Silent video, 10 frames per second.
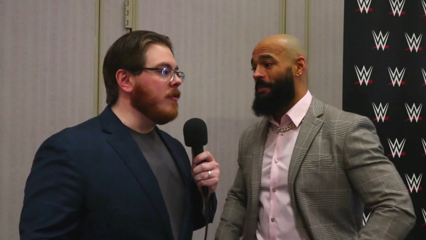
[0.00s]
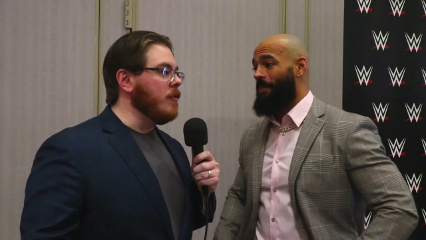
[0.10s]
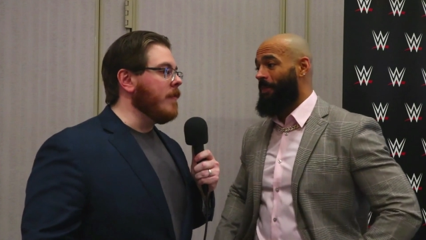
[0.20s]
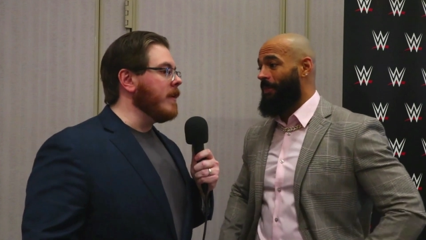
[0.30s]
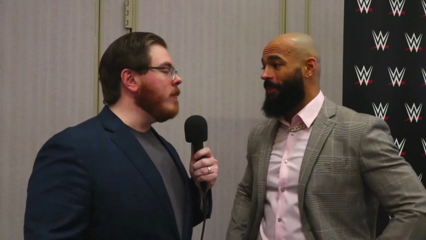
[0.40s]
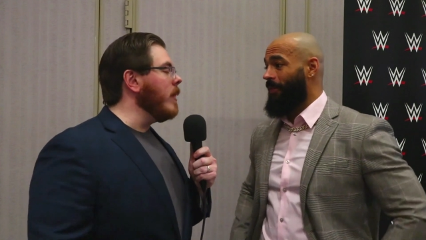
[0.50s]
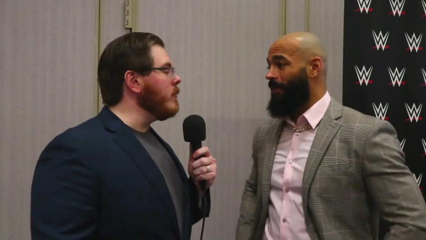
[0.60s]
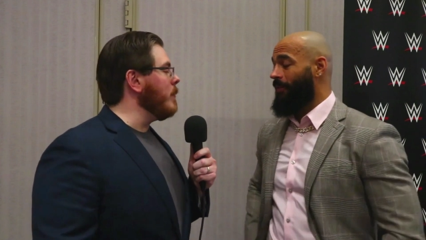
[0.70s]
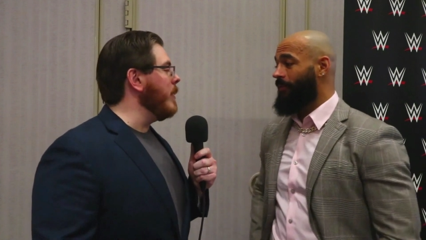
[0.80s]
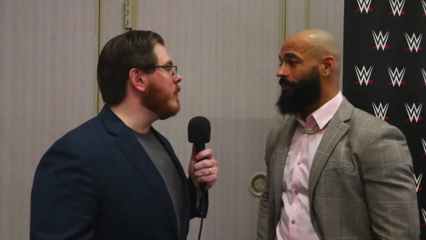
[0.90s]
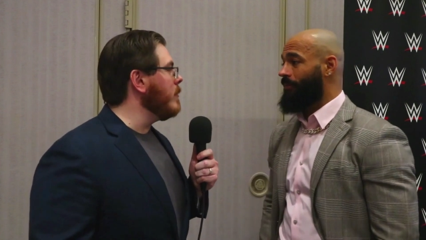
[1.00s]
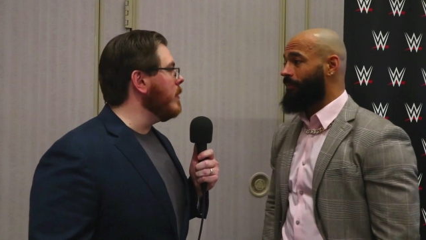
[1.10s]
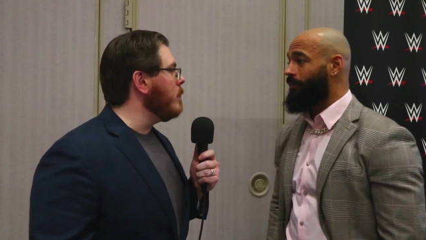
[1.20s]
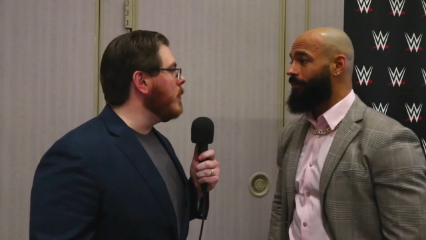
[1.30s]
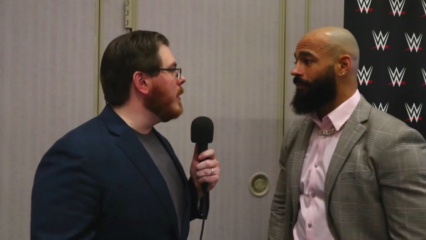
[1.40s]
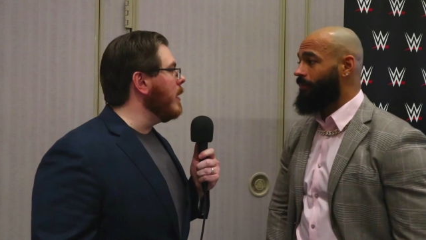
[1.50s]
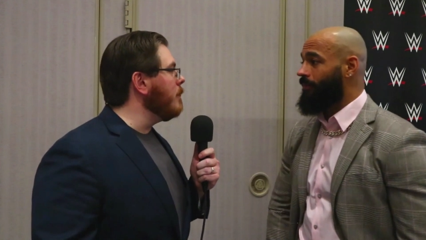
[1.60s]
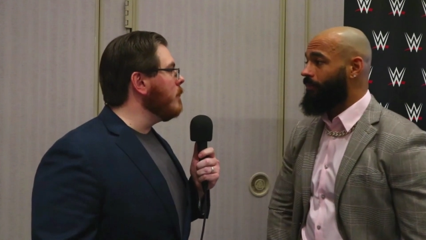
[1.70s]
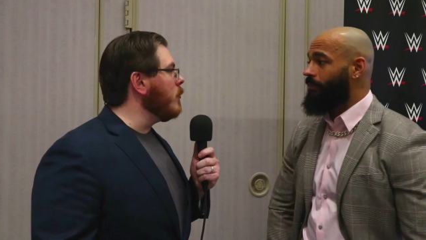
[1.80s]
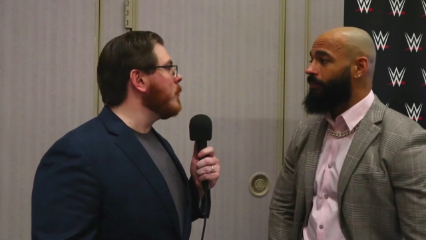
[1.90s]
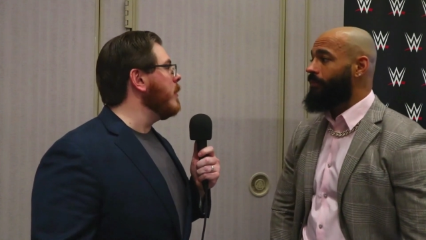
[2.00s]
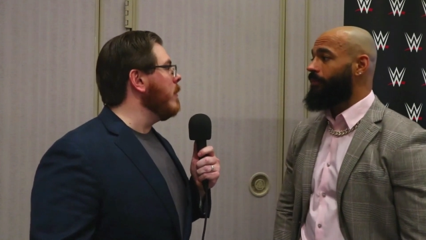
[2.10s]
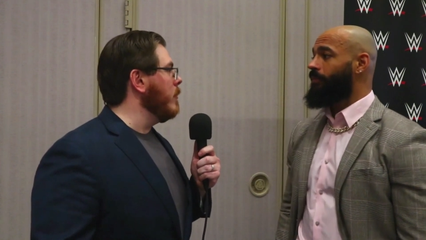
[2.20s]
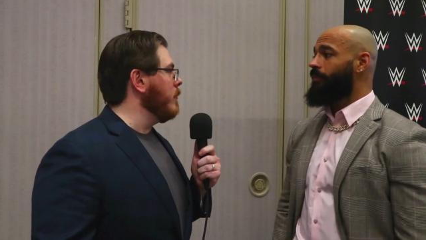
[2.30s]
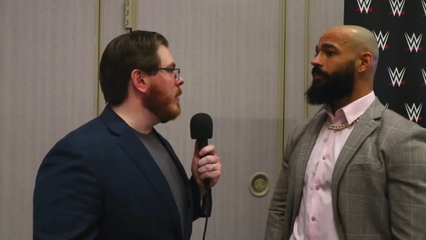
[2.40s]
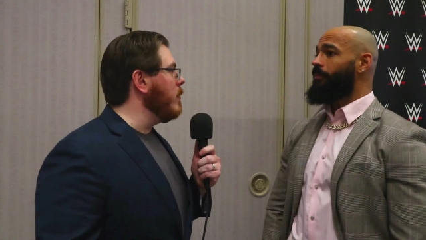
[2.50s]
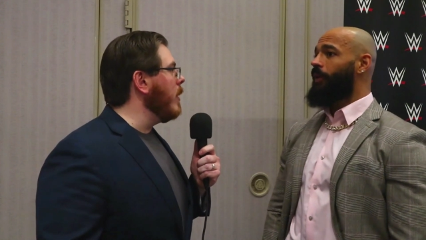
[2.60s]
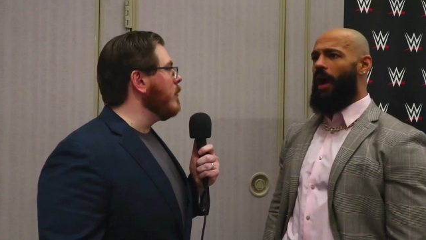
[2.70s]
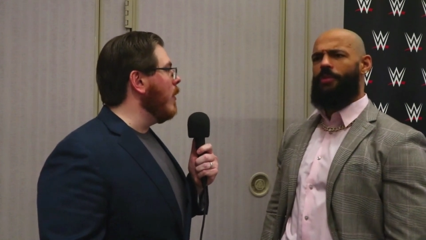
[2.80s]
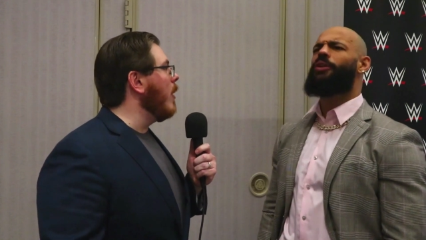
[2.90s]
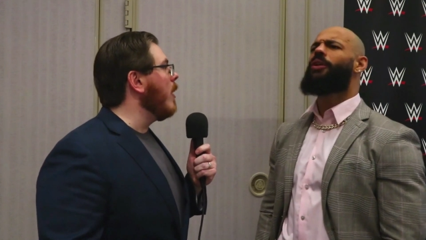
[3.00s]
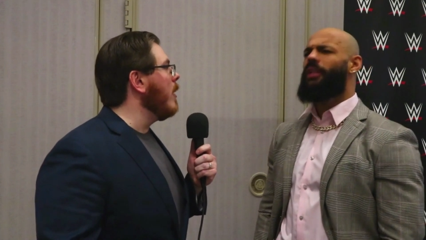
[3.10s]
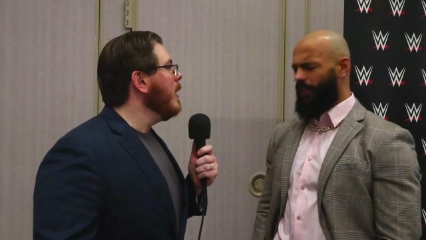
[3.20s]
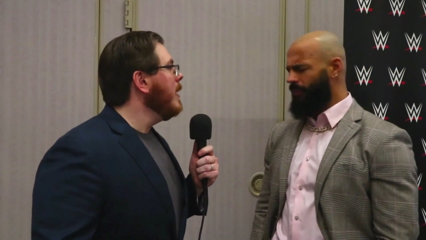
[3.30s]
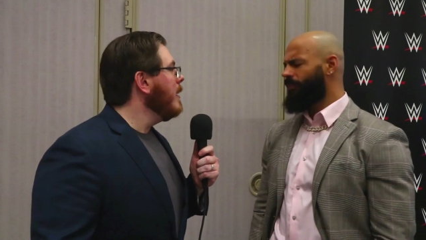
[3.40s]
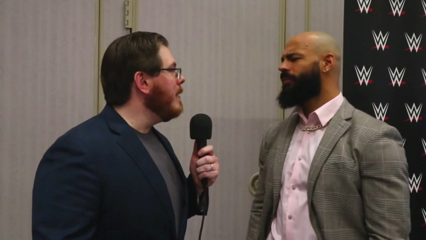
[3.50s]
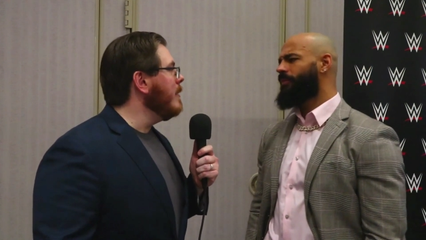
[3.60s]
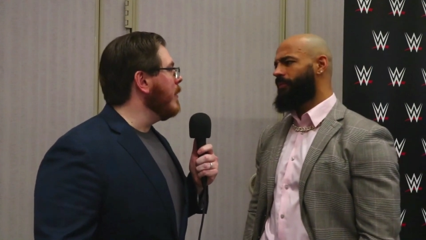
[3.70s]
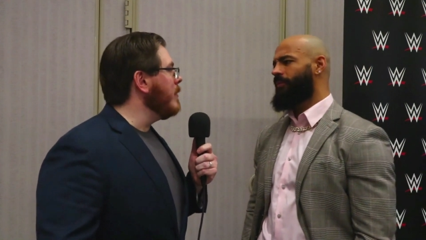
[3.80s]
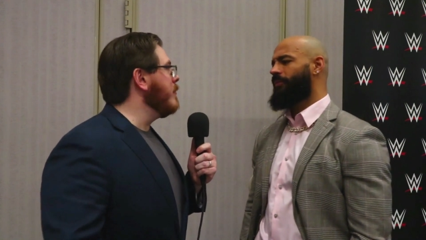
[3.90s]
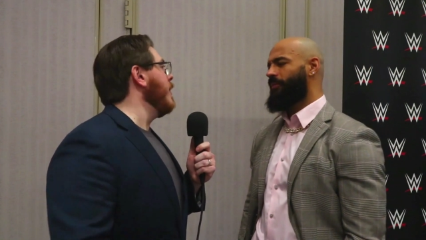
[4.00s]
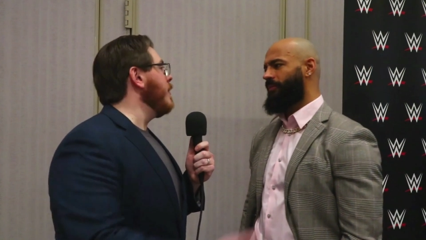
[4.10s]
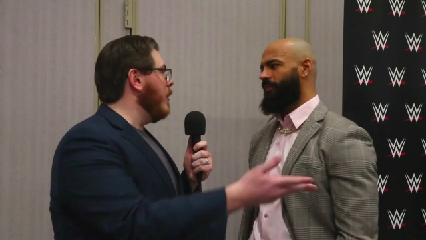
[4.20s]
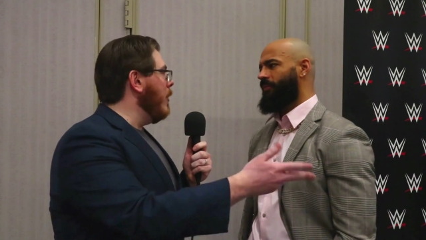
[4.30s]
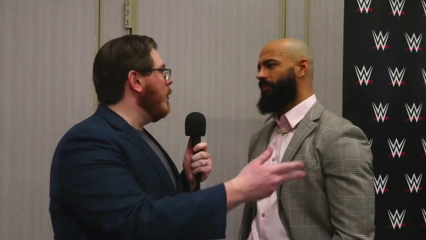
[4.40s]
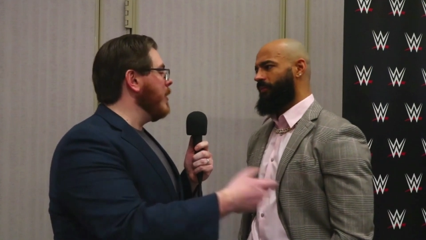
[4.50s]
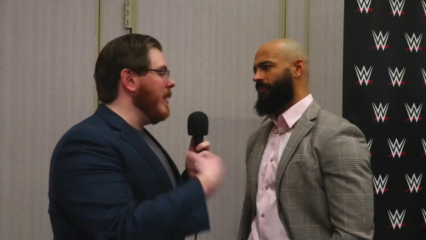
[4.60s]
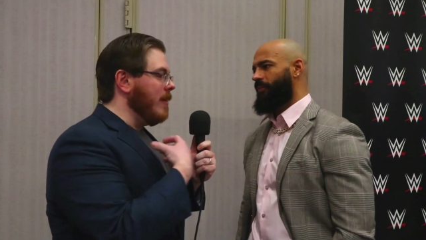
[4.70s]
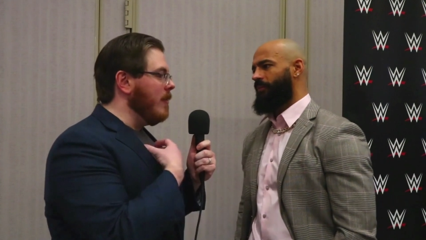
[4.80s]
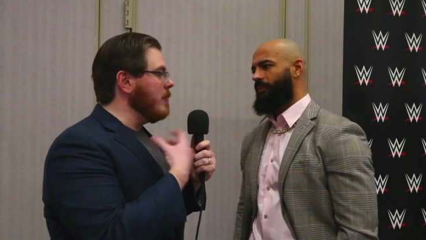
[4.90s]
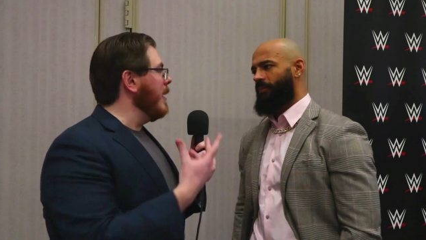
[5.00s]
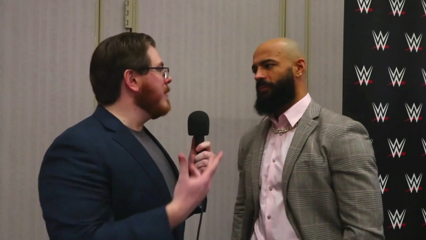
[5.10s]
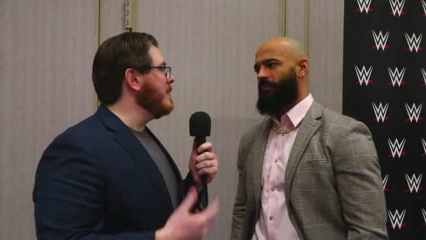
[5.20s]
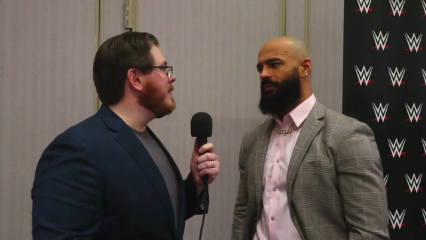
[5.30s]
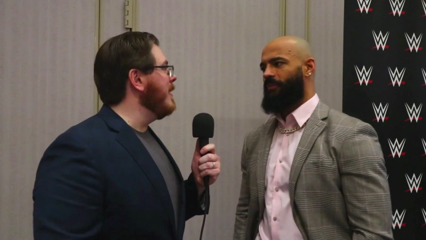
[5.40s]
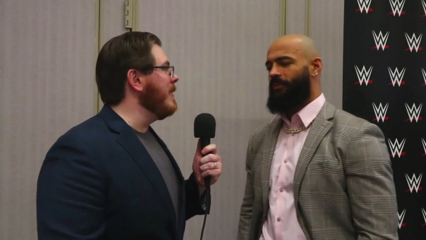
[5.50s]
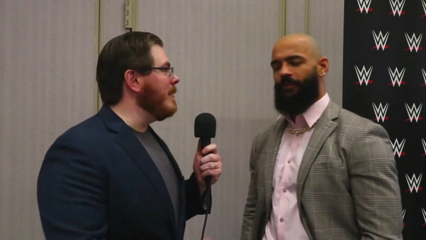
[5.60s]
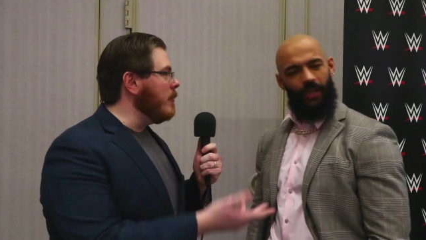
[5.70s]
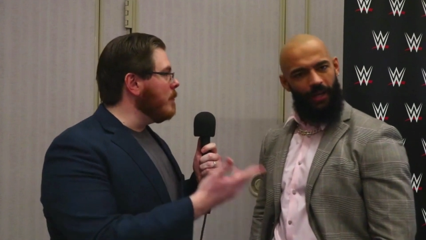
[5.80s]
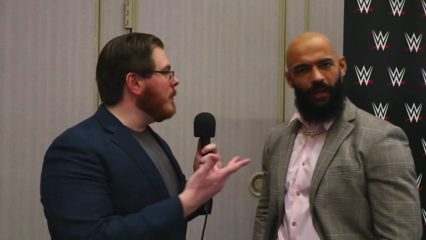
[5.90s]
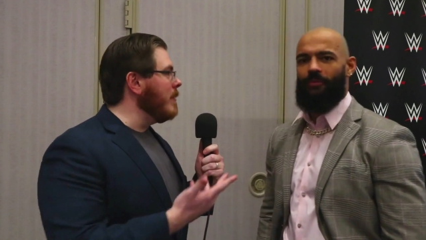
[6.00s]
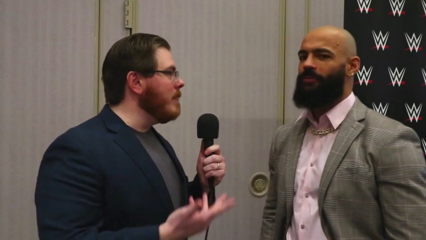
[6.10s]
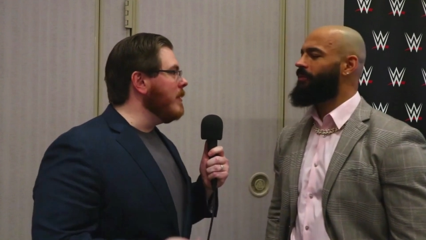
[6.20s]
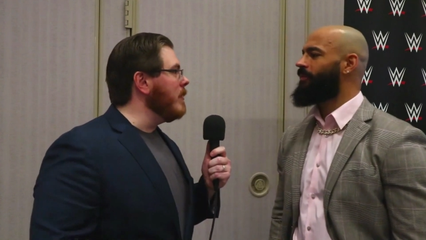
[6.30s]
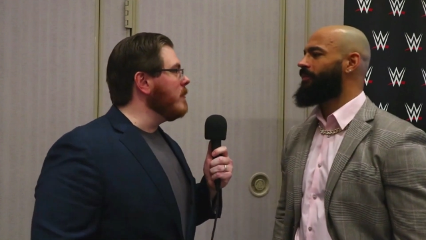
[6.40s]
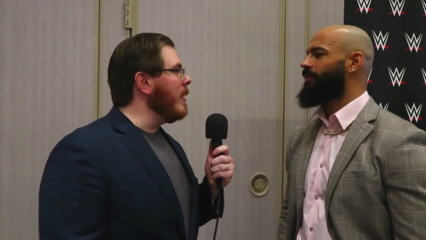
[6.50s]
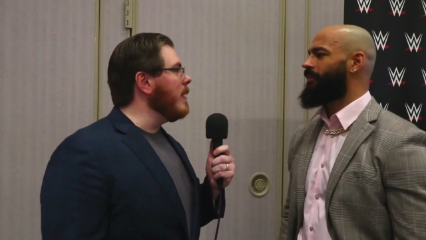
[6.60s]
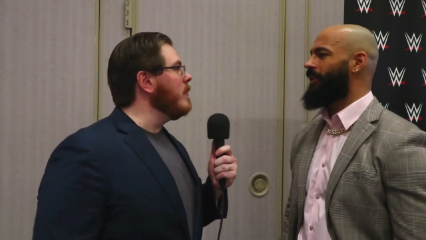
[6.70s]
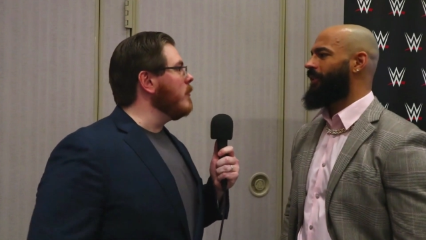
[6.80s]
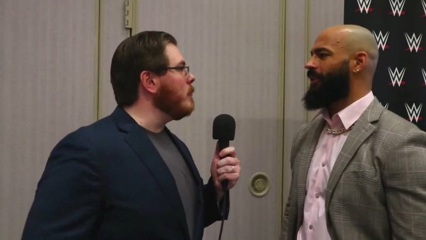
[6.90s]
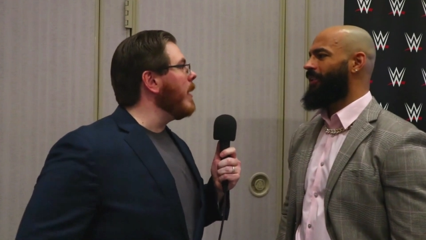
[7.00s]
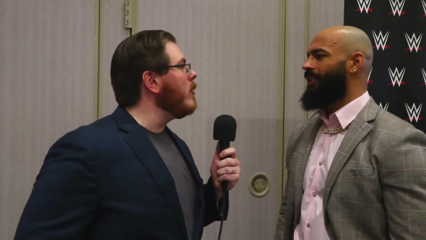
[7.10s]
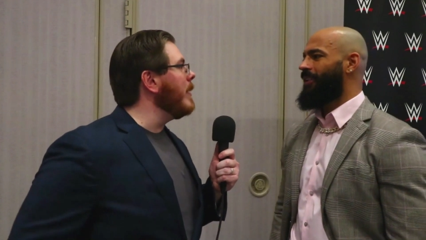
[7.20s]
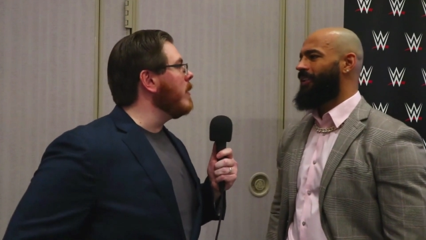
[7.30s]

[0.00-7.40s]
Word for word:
Speaker 1: is the fact that you guys are basically real-life superheroes. Like, you guys are the Avenger, like the Hulk. He had a Hulk necklace on, and you're you know, take on the Spider-Man